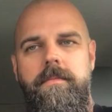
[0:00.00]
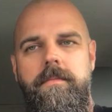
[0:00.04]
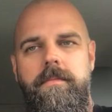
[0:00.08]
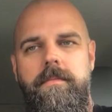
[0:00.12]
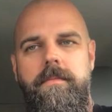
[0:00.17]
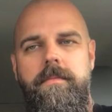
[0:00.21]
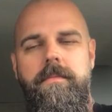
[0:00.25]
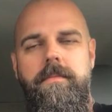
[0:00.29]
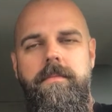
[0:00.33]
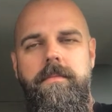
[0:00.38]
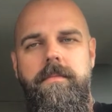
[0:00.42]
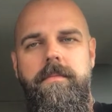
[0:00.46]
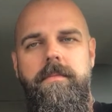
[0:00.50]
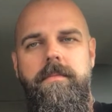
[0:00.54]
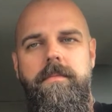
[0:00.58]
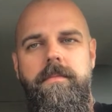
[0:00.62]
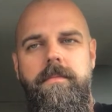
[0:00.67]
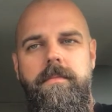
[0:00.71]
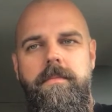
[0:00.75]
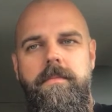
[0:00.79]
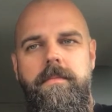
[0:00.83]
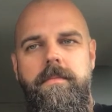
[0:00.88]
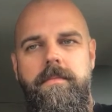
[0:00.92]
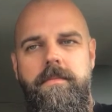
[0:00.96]

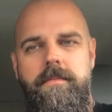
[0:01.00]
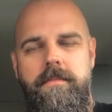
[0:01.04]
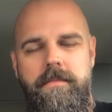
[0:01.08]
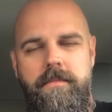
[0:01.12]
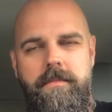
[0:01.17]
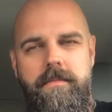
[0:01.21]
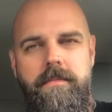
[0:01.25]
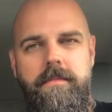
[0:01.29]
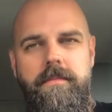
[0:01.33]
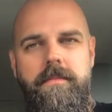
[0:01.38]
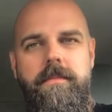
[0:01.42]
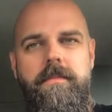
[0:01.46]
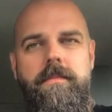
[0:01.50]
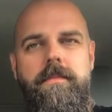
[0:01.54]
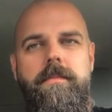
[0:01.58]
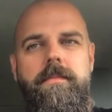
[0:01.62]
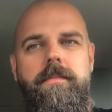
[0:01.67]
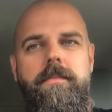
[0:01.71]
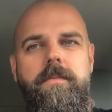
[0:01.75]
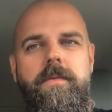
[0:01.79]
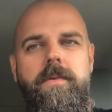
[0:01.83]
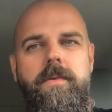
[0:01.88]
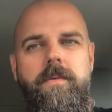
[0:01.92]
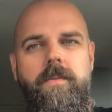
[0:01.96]

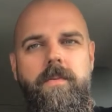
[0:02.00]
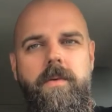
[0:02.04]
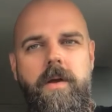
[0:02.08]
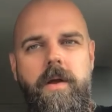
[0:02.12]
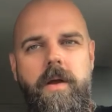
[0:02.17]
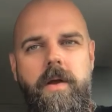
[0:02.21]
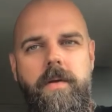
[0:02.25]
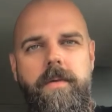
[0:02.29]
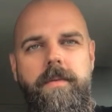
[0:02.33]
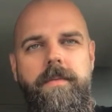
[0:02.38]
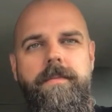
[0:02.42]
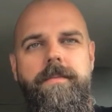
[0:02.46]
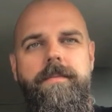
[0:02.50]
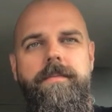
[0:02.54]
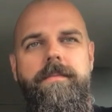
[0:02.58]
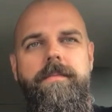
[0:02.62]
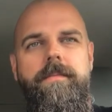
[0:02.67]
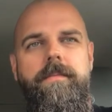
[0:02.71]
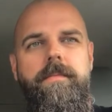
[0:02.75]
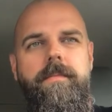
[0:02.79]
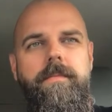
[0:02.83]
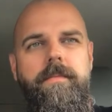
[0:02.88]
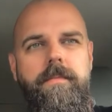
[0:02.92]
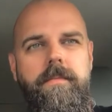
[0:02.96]

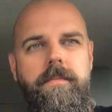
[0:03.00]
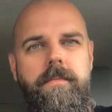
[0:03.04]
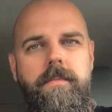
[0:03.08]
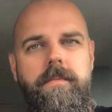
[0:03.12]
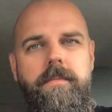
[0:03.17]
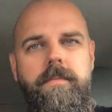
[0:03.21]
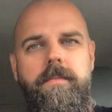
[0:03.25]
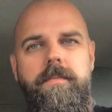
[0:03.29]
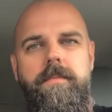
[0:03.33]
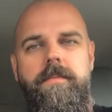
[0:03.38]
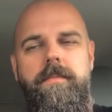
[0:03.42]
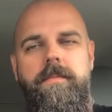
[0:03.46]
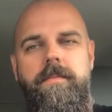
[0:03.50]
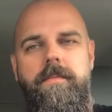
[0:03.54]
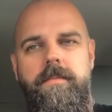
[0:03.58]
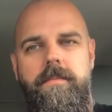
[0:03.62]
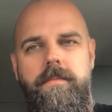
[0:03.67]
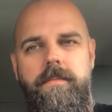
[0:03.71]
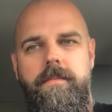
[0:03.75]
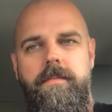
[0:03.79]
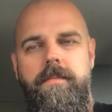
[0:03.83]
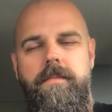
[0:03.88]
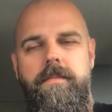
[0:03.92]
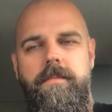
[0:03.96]

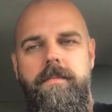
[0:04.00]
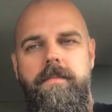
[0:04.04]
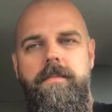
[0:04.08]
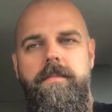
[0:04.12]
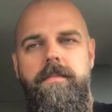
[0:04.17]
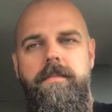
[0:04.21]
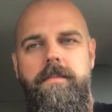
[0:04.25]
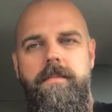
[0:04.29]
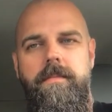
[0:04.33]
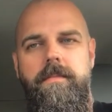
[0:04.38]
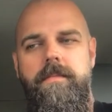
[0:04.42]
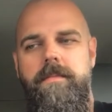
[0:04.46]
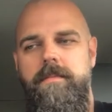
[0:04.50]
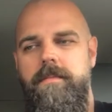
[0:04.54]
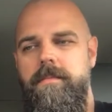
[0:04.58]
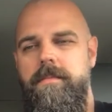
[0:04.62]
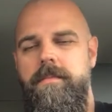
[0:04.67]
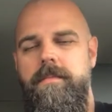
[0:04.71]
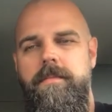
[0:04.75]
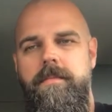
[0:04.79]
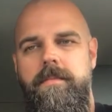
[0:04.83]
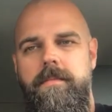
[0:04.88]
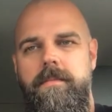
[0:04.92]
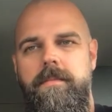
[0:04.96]

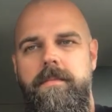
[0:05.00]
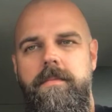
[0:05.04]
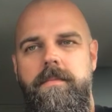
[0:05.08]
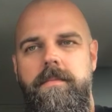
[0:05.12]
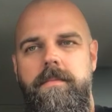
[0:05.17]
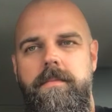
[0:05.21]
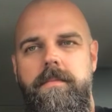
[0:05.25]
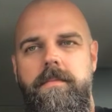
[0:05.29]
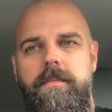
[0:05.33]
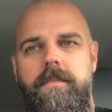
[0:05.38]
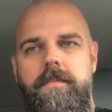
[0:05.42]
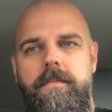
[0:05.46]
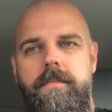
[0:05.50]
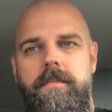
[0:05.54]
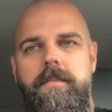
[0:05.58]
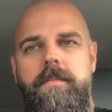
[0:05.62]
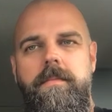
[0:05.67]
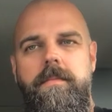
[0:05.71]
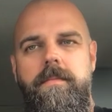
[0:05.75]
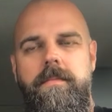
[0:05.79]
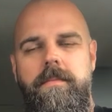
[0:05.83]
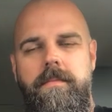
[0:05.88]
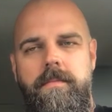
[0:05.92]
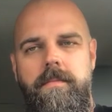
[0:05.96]

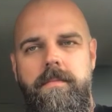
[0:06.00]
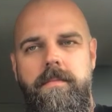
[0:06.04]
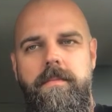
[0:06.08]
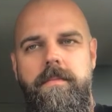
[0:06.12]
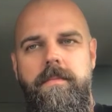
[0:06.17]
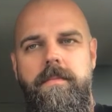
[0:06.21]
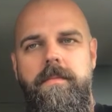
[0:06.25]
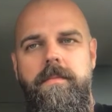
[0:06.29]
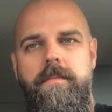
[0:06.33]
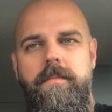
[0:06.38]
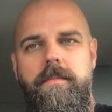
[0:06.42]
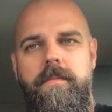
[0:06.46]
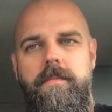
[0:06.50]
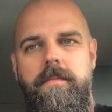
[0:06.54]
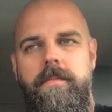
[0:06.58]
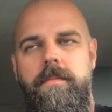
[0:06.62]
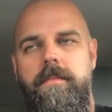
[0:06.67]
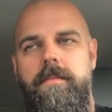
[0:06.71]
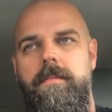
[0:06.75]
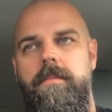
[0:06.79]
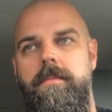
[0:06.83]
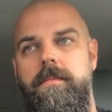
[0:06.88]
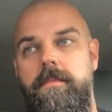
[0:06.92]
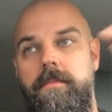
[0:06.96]

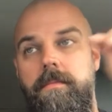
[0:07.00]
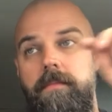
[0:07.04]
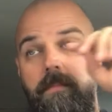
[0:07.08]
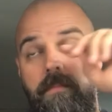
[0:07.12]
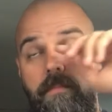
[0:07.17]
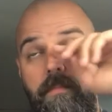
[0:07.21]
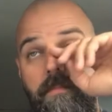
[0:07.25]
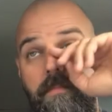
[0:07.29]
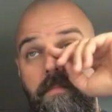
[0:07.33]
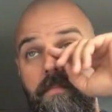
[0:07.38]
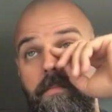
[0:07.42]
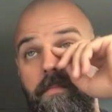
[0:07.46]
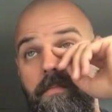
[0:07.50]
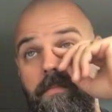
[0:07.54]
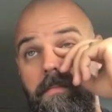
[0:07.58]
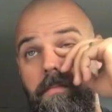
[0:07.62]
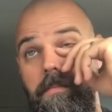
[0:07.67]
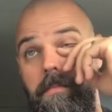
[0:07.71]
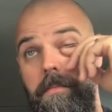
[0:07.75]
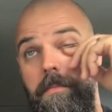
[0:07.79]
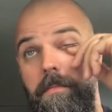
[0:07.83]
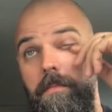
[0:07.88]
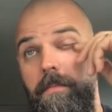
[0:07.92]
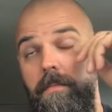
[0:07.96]

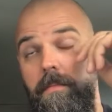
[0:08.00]
[no speech]